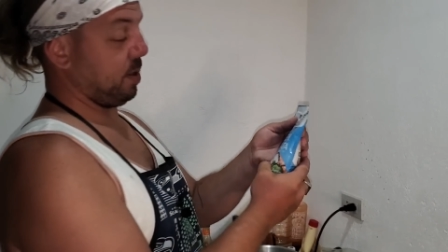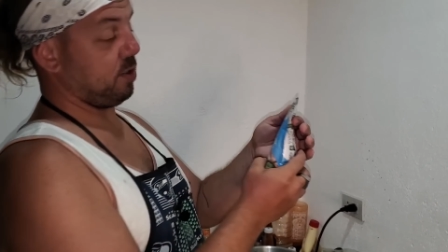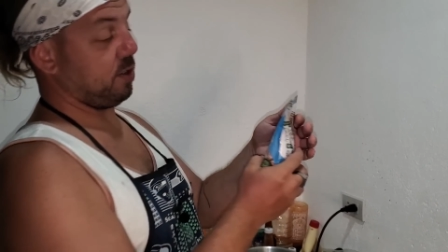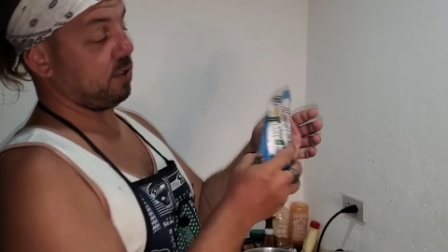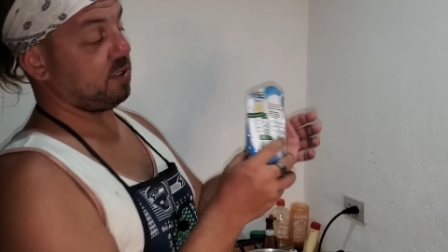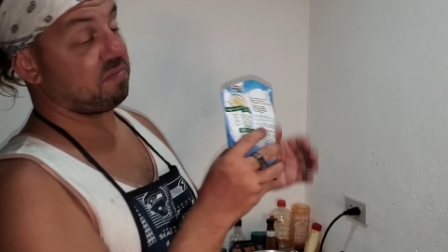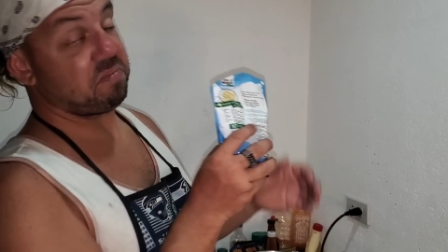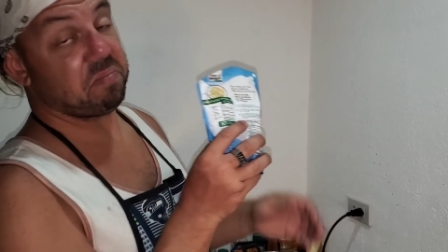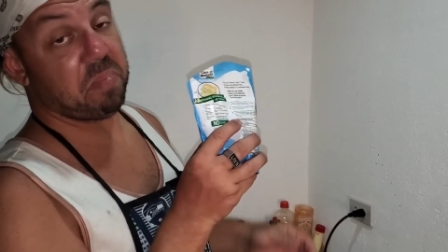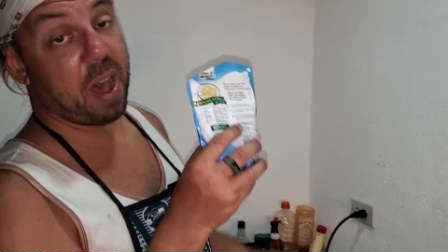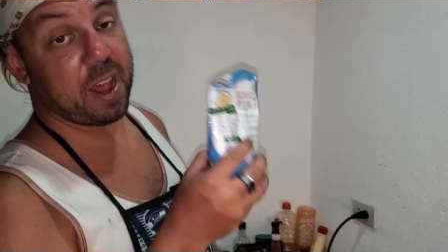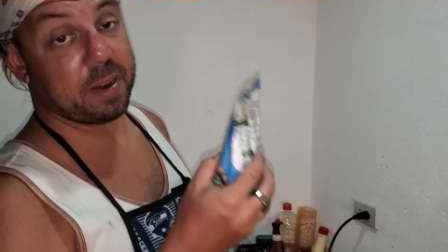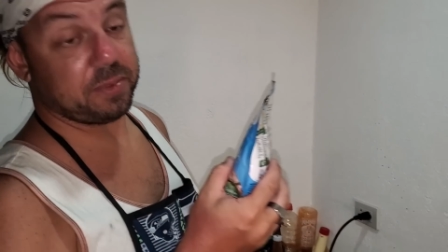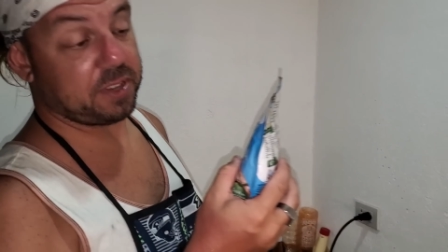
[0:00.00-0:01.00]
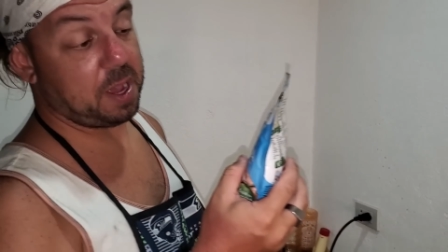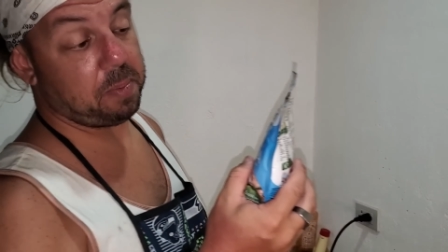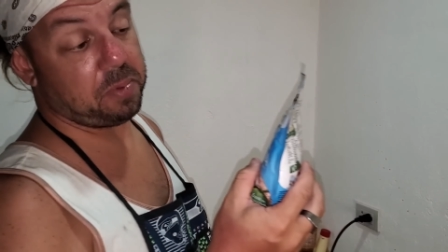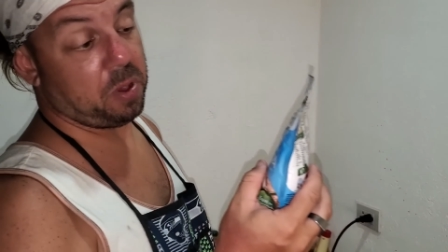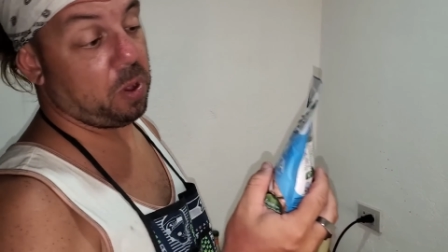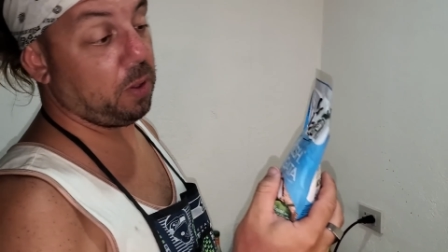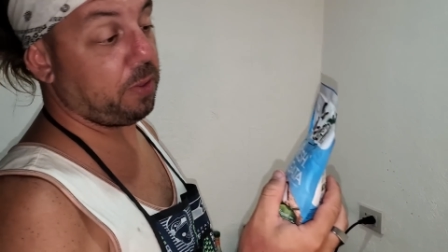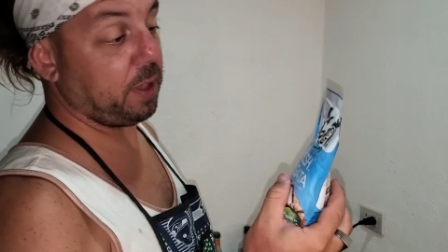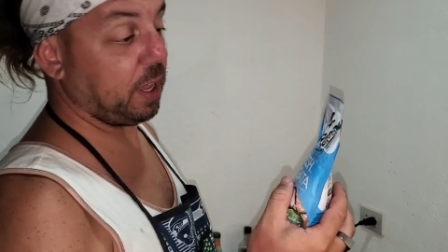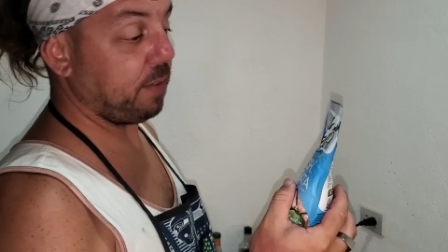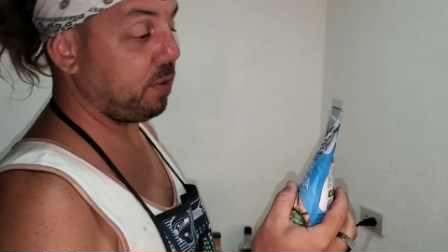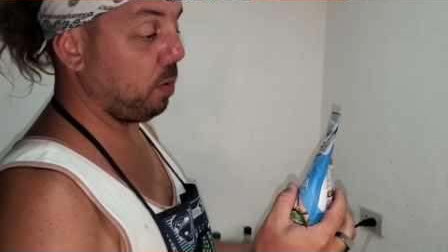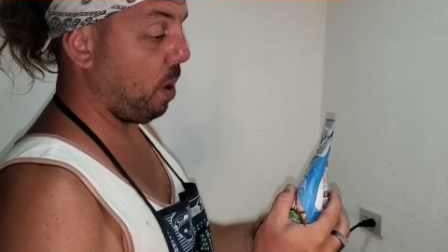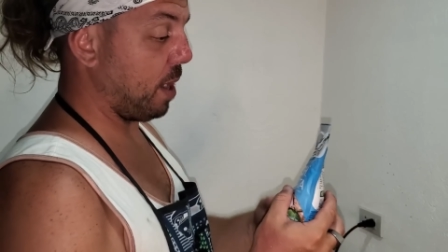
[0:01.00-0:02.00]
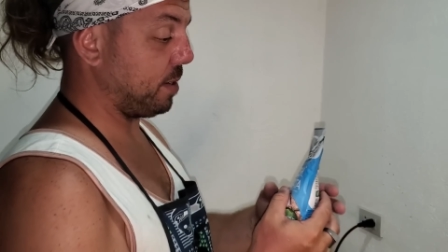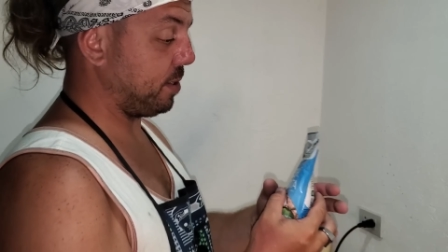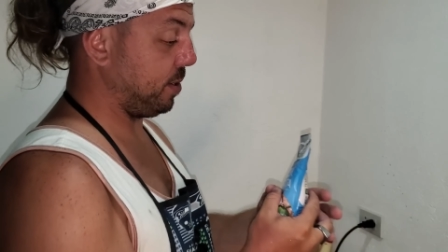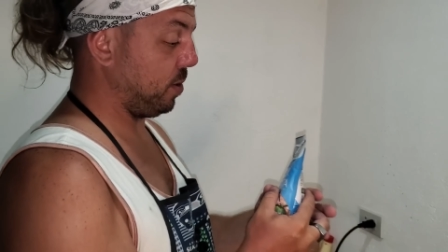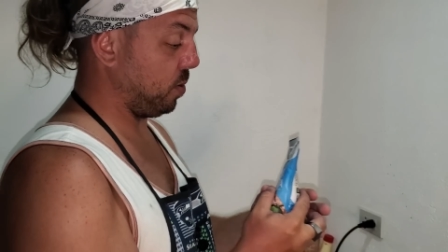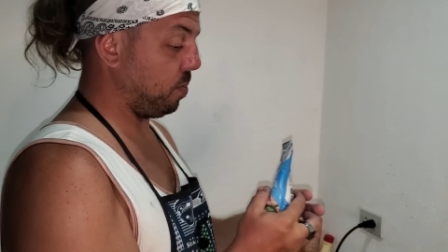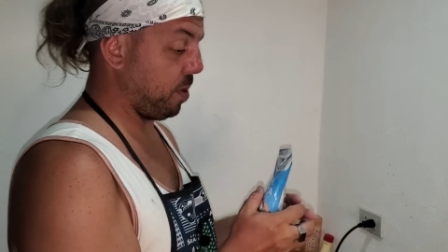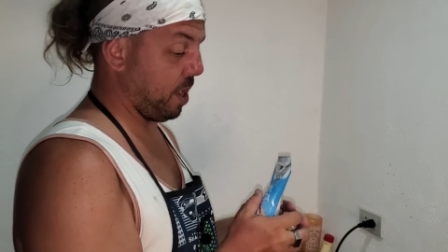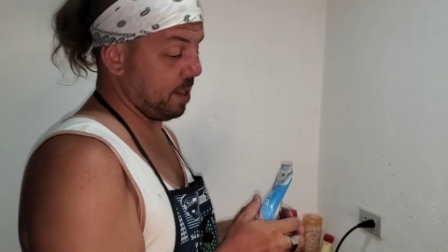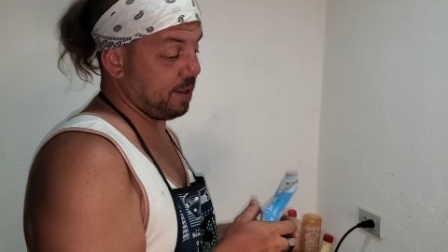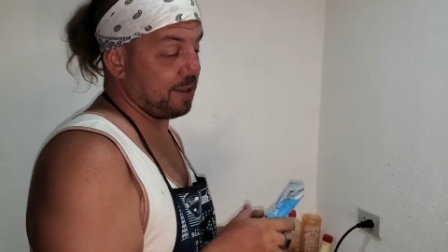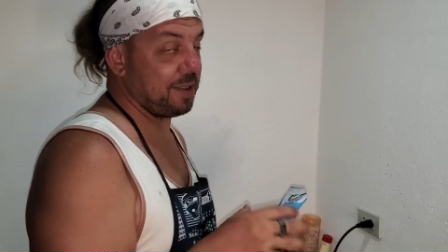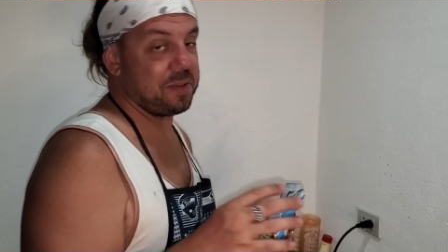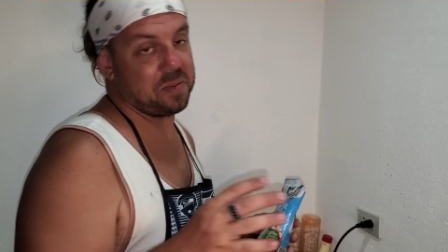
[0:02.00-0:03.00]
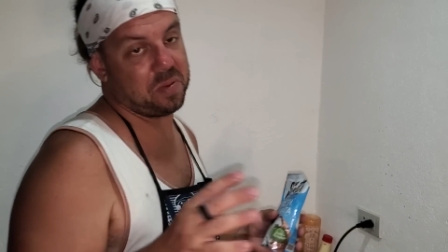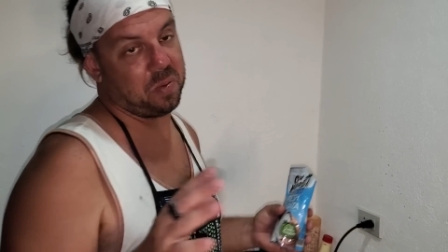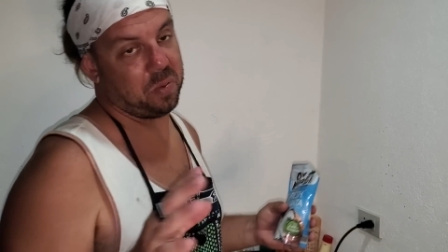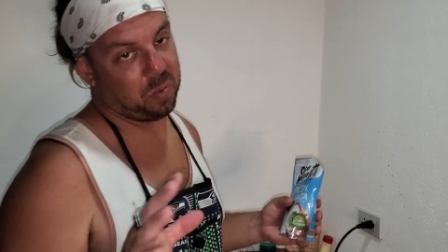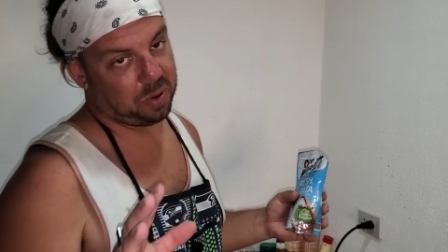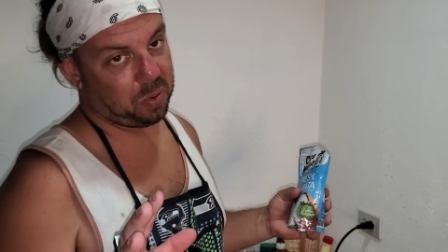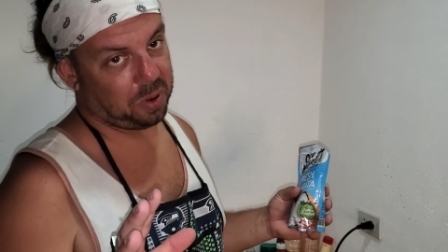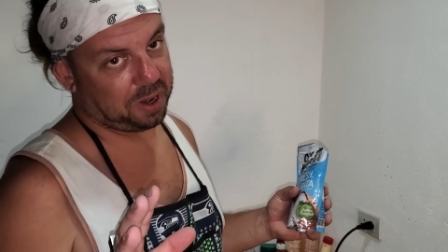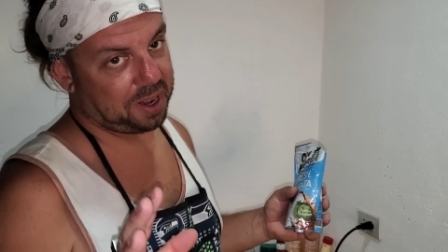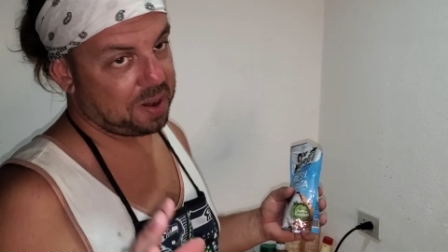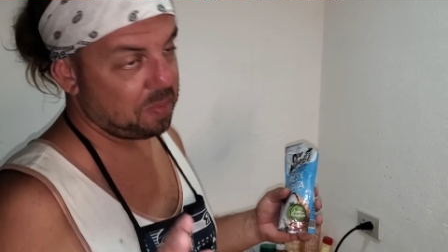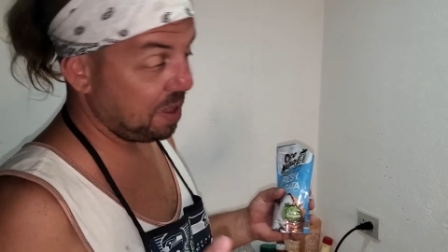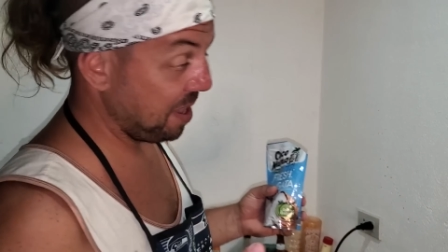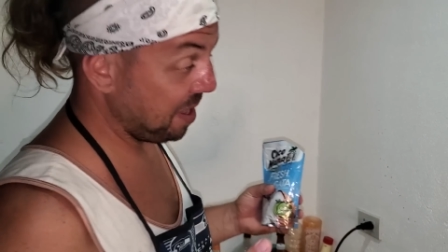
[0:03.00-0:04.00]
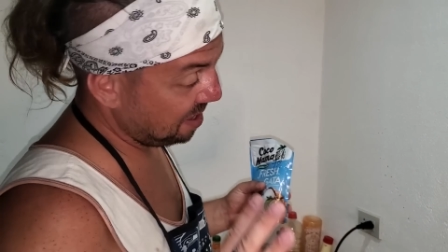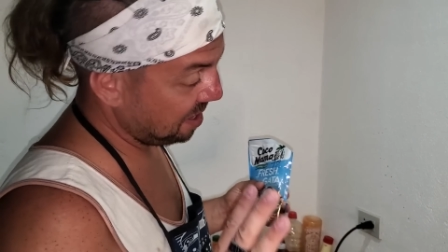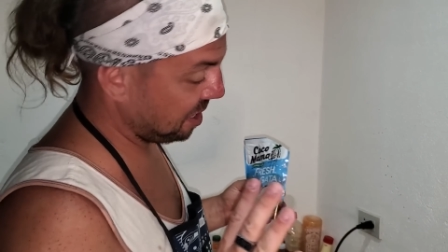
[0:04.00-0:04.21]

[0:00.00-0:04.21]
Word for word: just bottoms up the whole thing if you want to, but we're gonna be